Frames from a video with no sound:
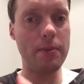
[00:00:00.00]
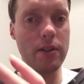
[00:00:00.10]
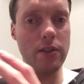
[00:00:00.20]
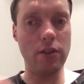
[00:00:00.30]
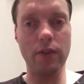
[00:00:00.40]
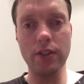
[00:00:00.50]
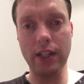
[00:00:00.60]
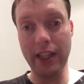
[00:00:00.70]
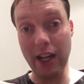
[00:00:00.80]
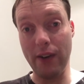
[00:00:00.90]
because
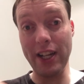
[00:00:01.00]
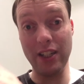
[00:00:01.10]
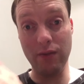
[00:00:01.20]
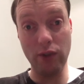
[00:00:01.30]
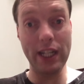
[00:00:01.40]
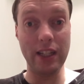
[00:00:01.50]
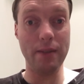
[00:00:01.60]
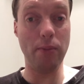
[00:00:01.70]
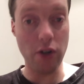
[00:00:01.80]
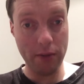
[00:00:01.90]
obviously they are actually reading
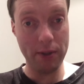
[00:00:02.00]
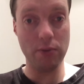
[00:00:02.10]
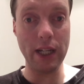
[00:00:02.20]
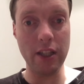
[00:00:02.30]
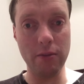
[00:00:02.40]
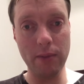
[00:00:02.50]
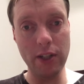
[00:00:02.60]
the book between them.